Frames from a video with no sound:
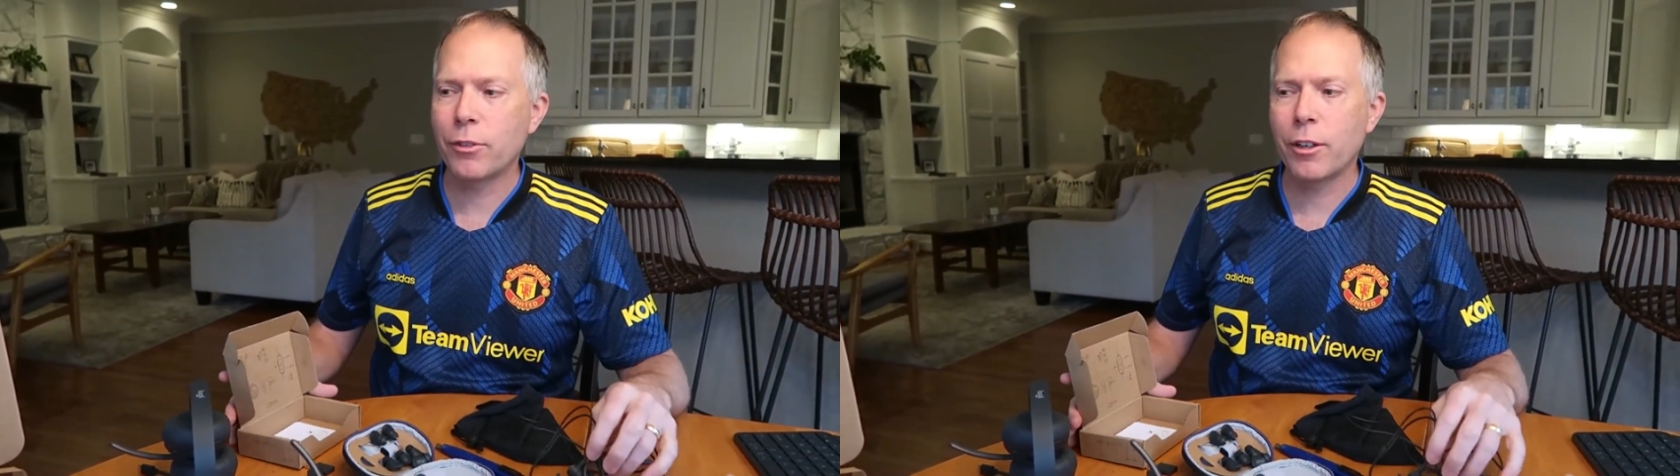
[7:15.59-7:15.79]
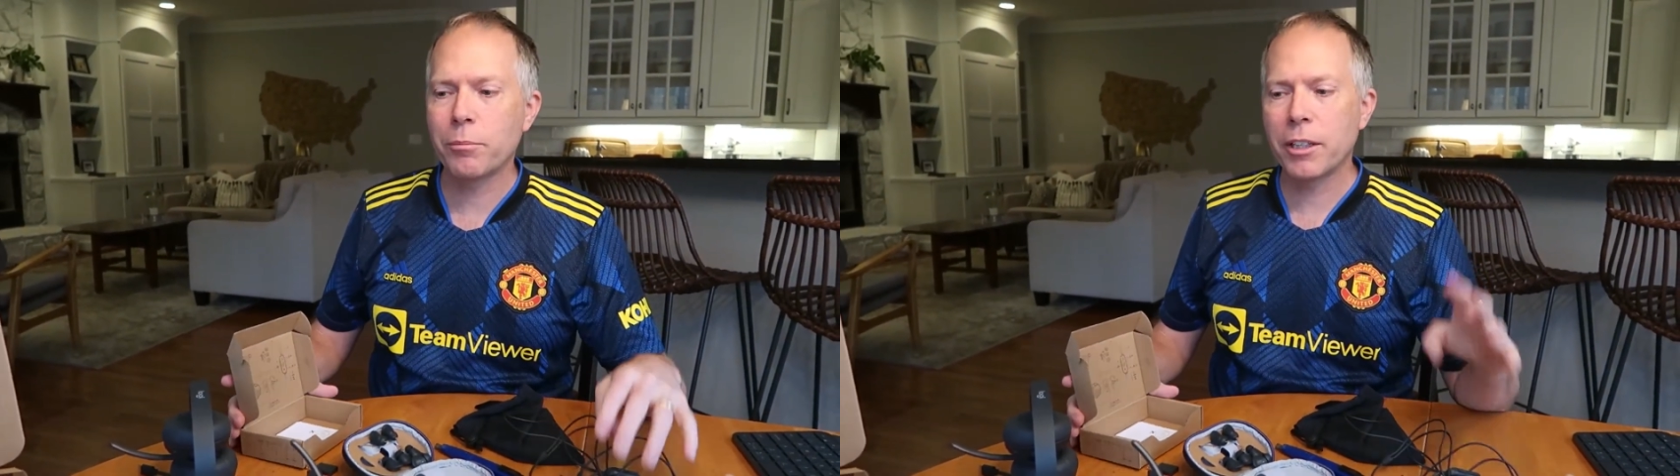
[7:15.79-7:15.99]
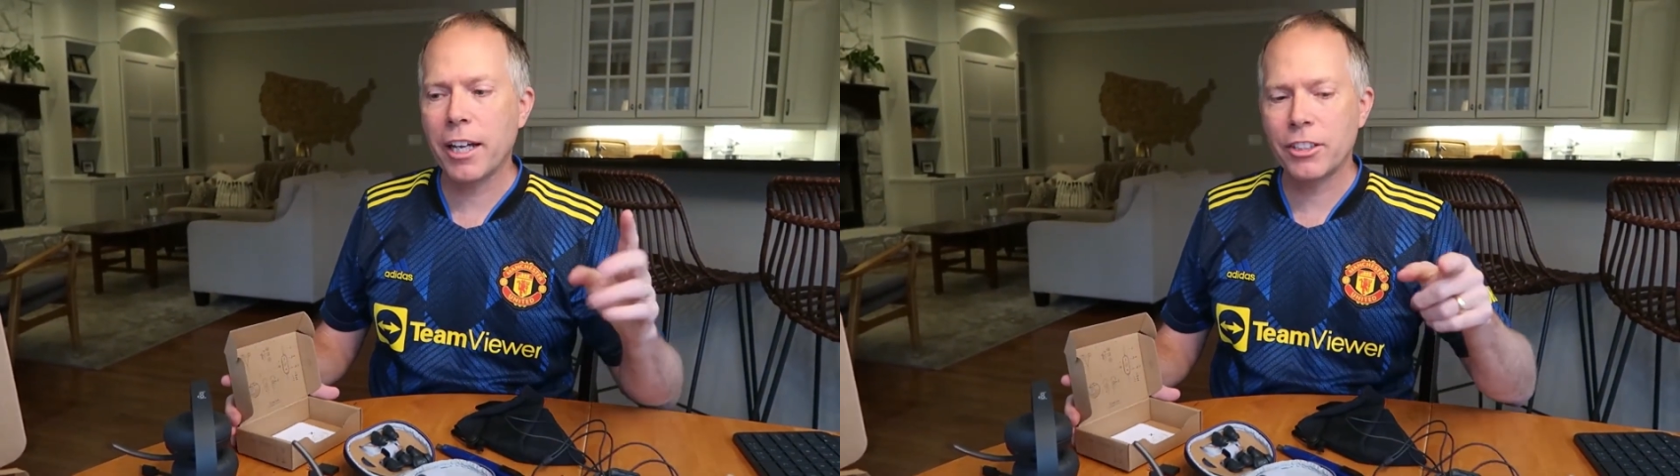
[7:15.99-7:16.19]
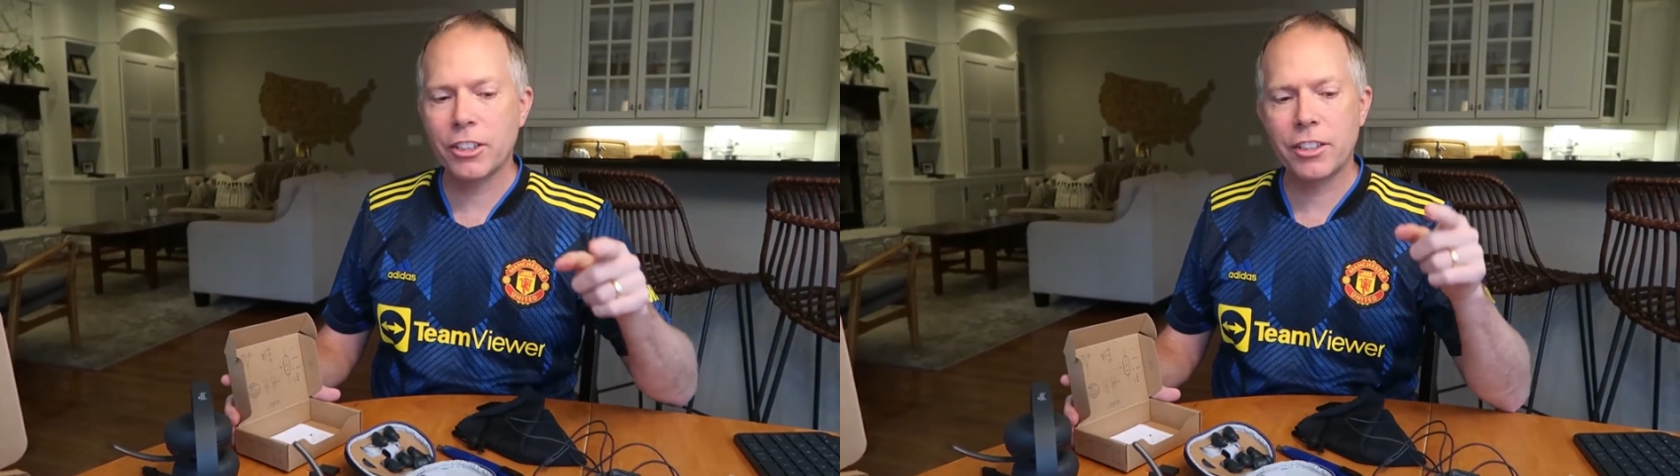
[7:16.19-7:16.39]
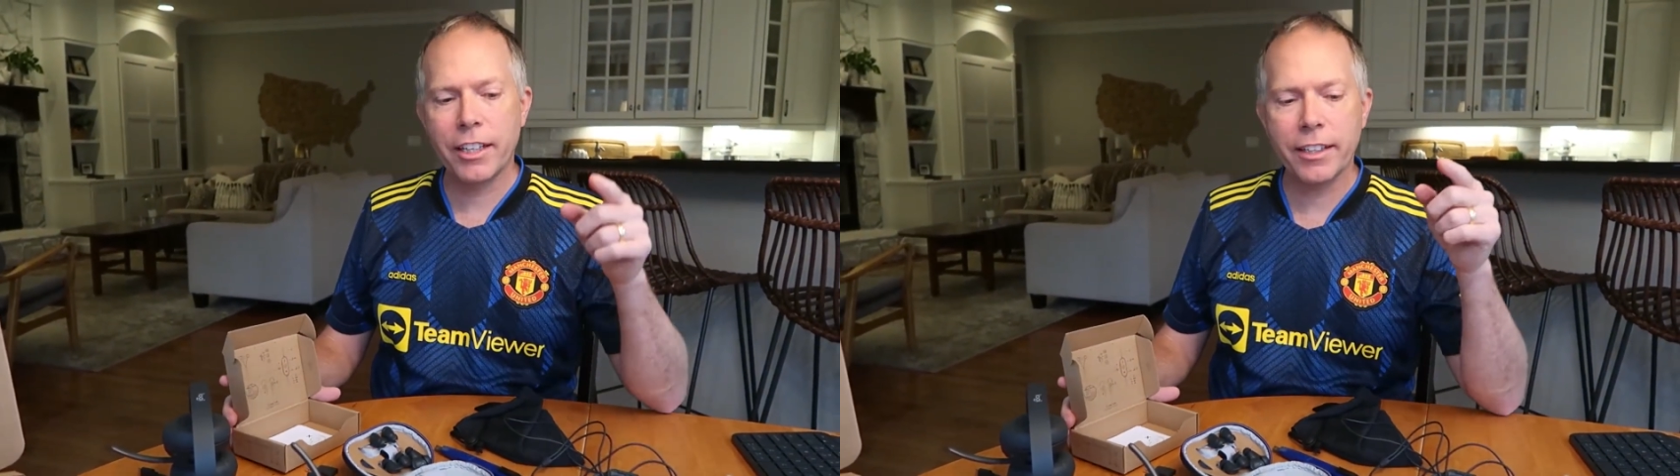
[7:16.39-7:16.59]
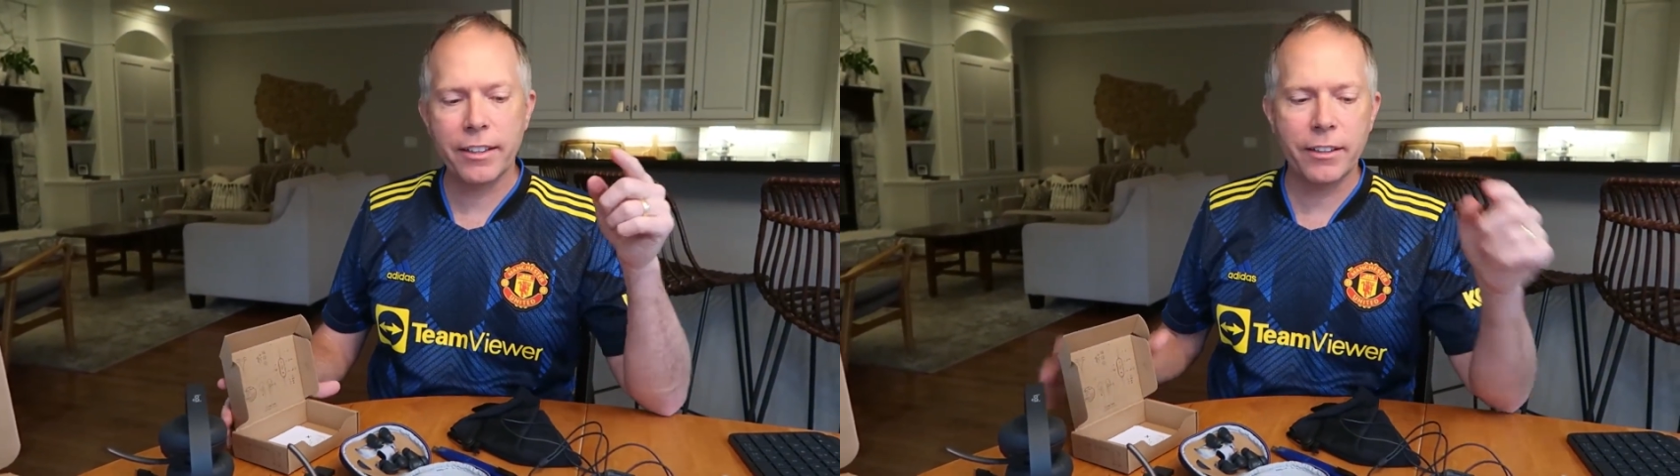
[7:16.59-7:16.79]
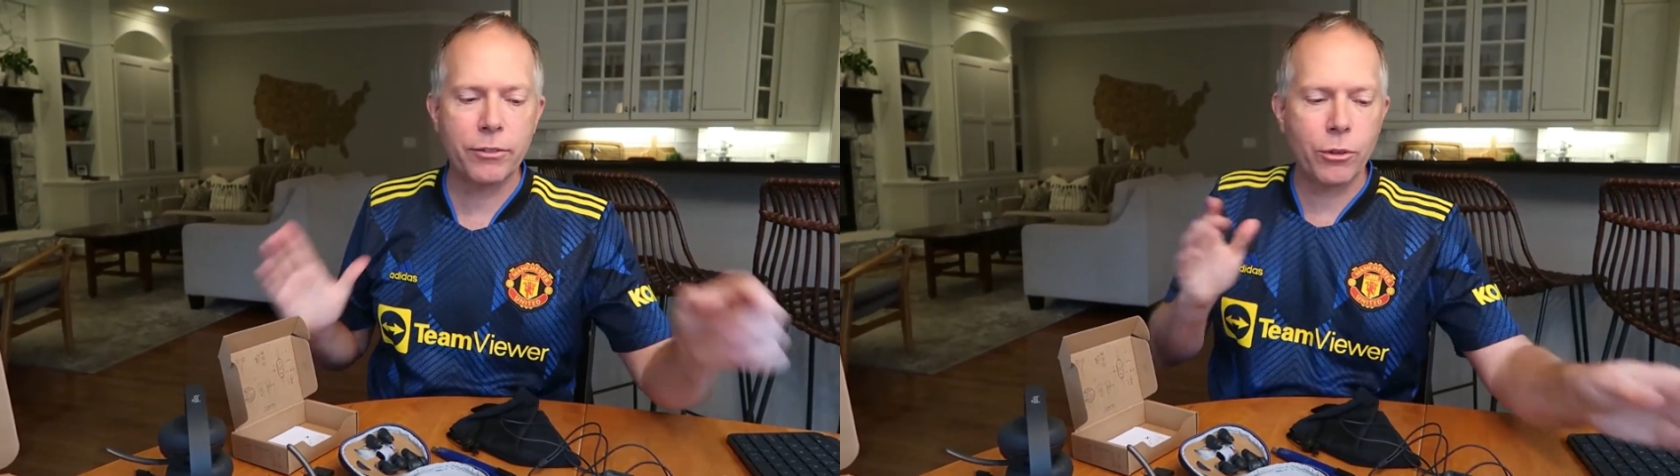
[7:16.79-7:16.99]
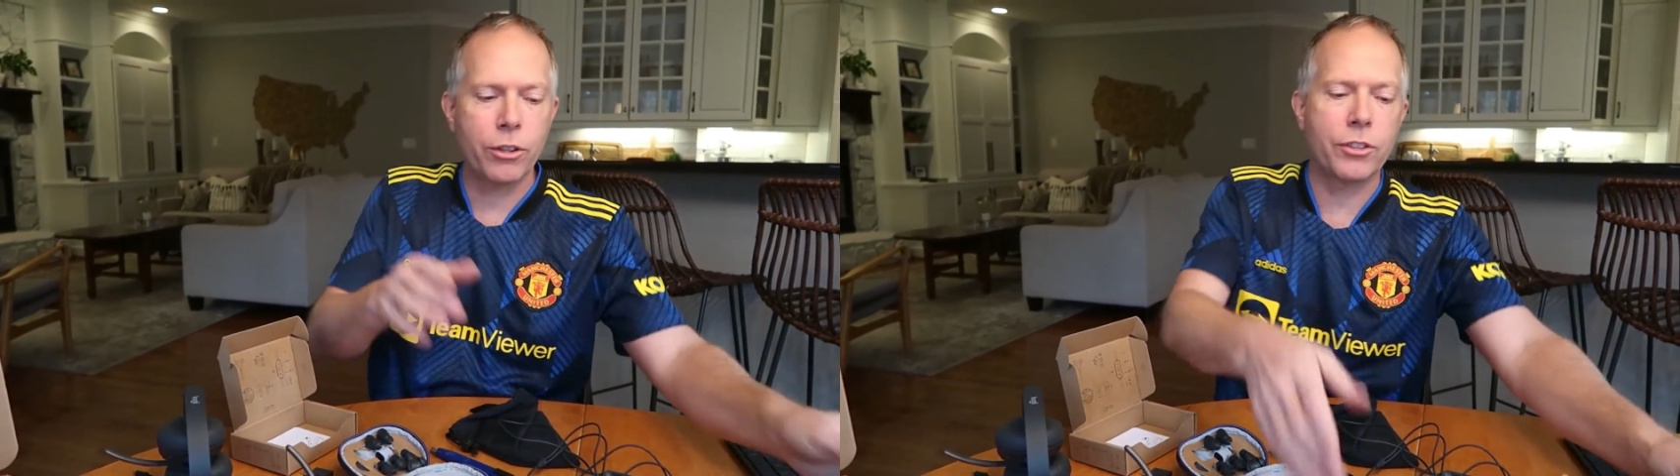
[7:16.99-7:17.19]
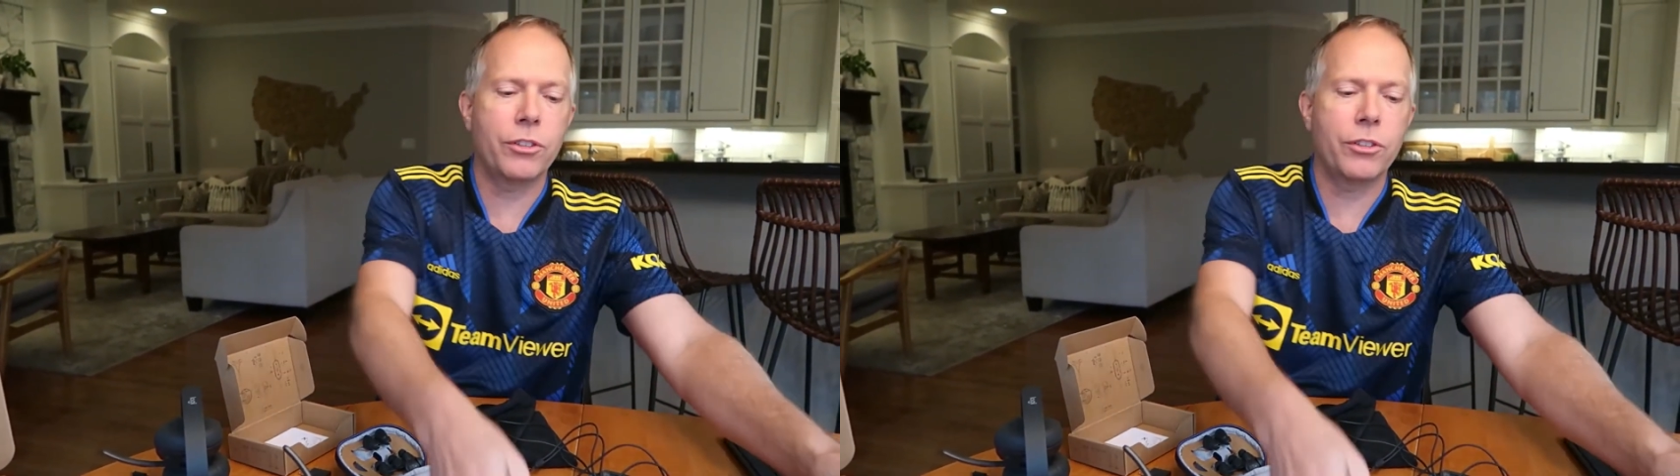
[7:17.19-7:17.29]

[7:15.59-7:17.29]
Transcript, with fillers: from Logitech, of course.